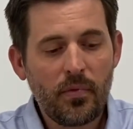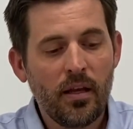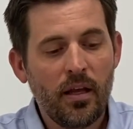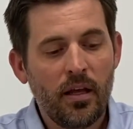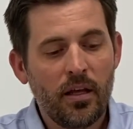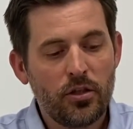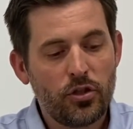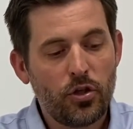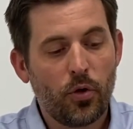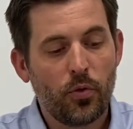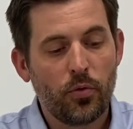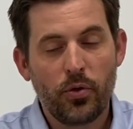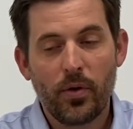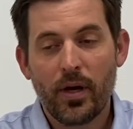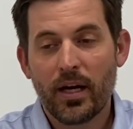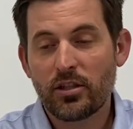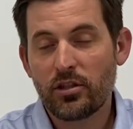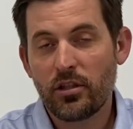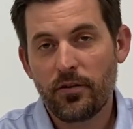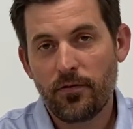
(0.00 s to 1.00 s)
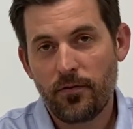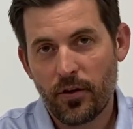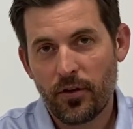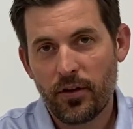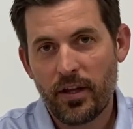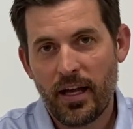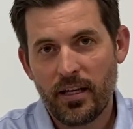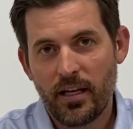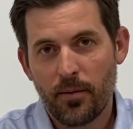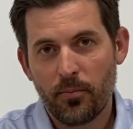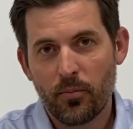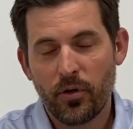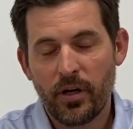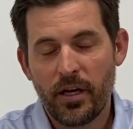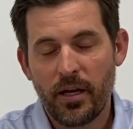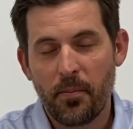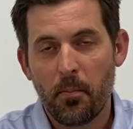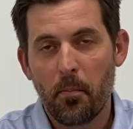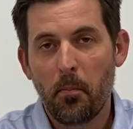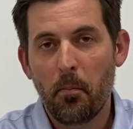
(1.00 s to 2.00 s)
So you actually fill that number
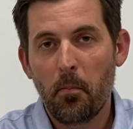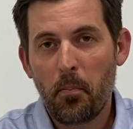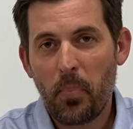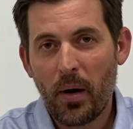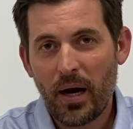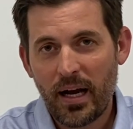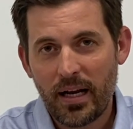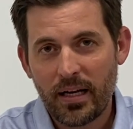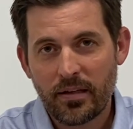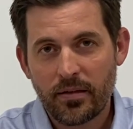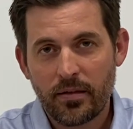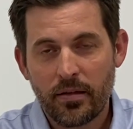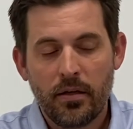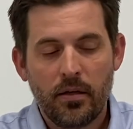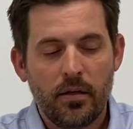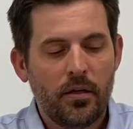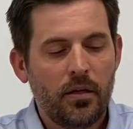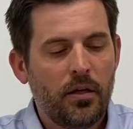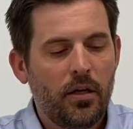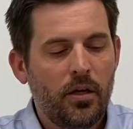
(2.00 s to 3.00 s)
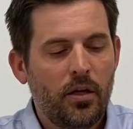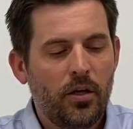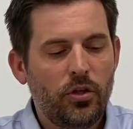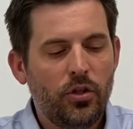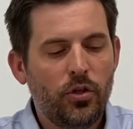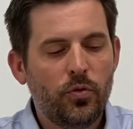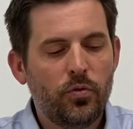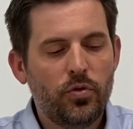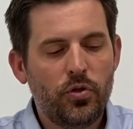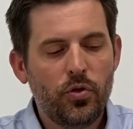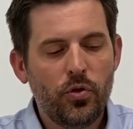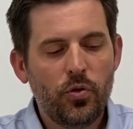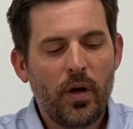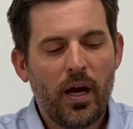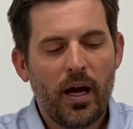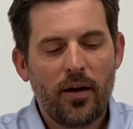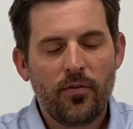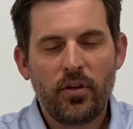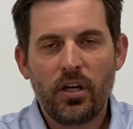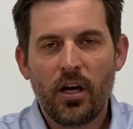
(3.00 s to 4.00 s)
in, but you do
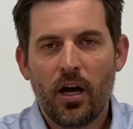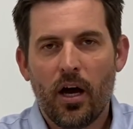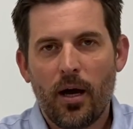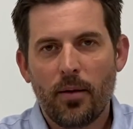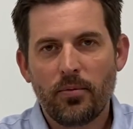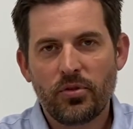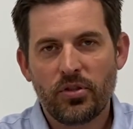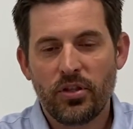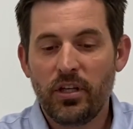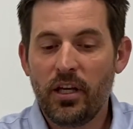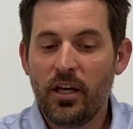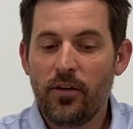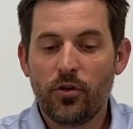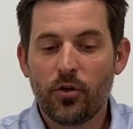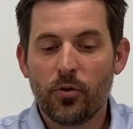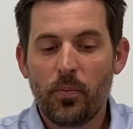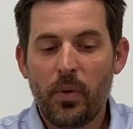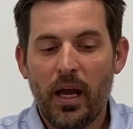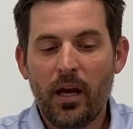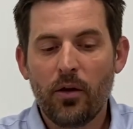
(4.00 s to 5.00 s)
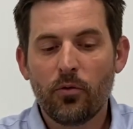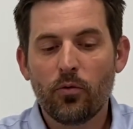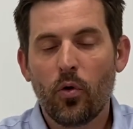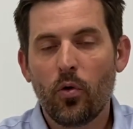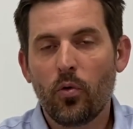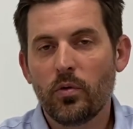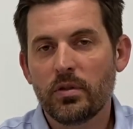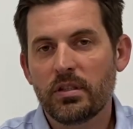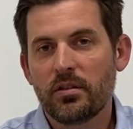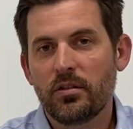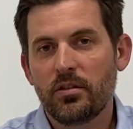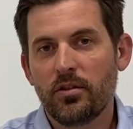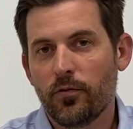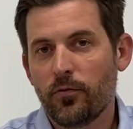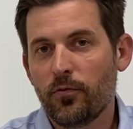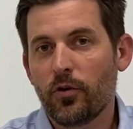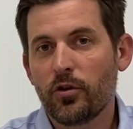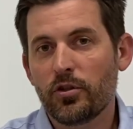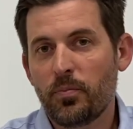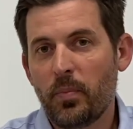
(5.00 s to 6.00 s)
have the option, if your
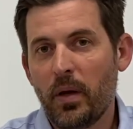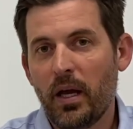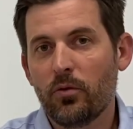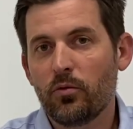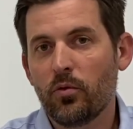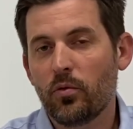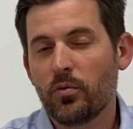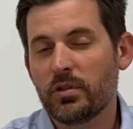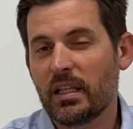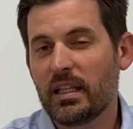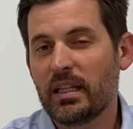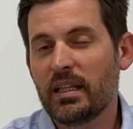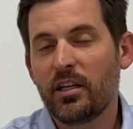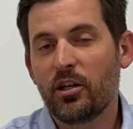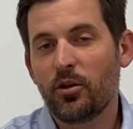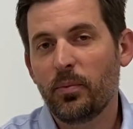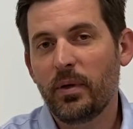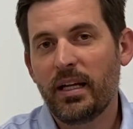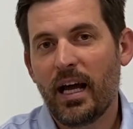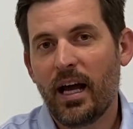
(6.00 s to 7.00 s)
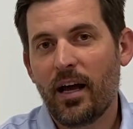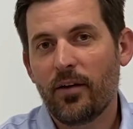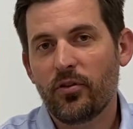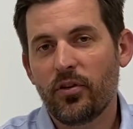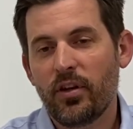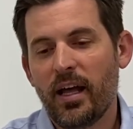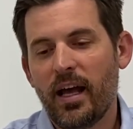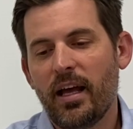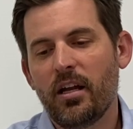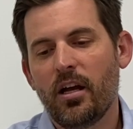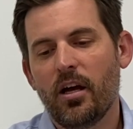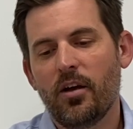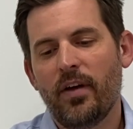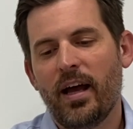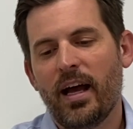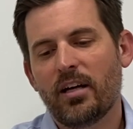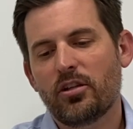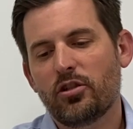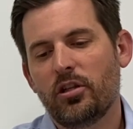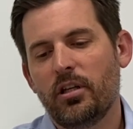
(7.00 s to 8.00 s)
first payroll was a little bit after that, of
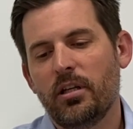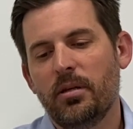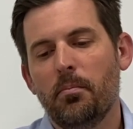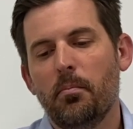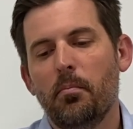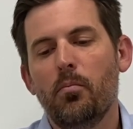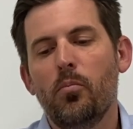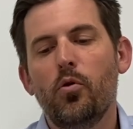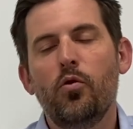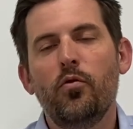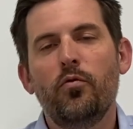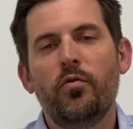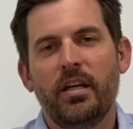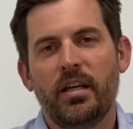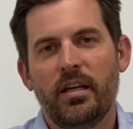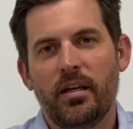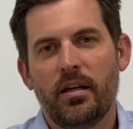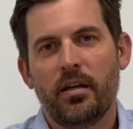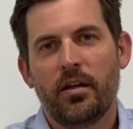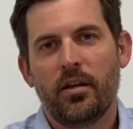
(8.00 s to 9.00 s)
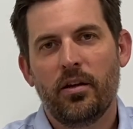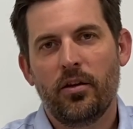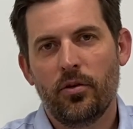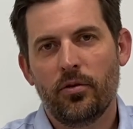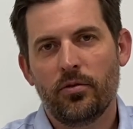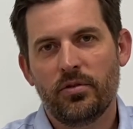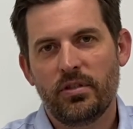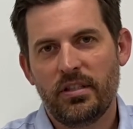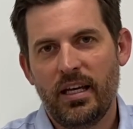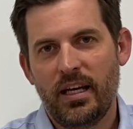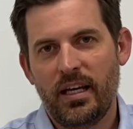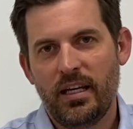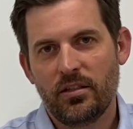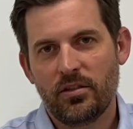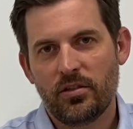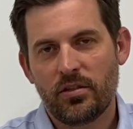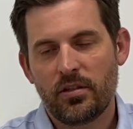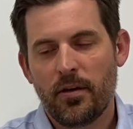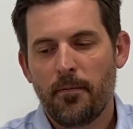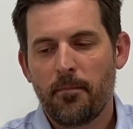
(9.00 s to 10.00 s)
actually moving those
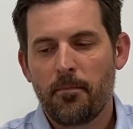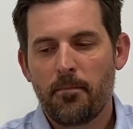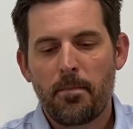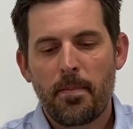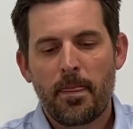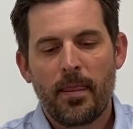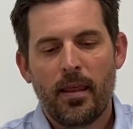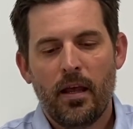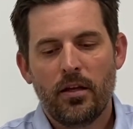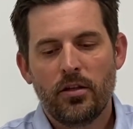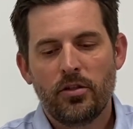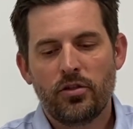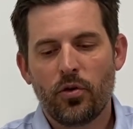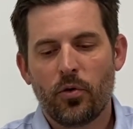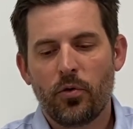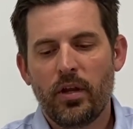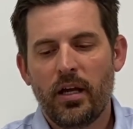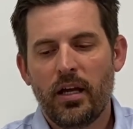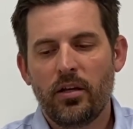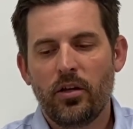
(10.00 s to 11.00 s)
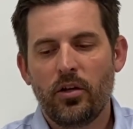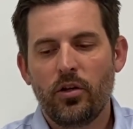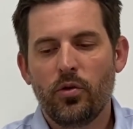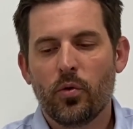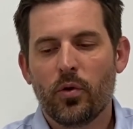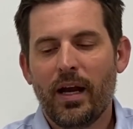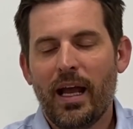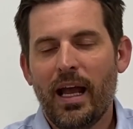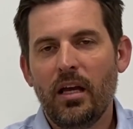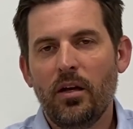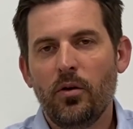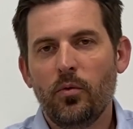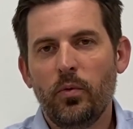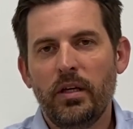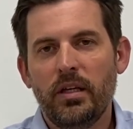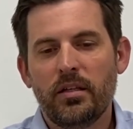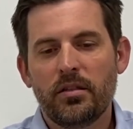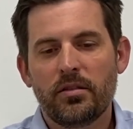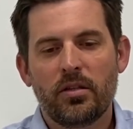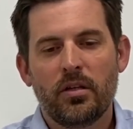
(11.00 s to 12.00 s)
dates so that your 8
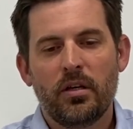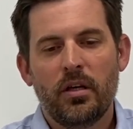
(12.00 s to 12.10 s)
weeks,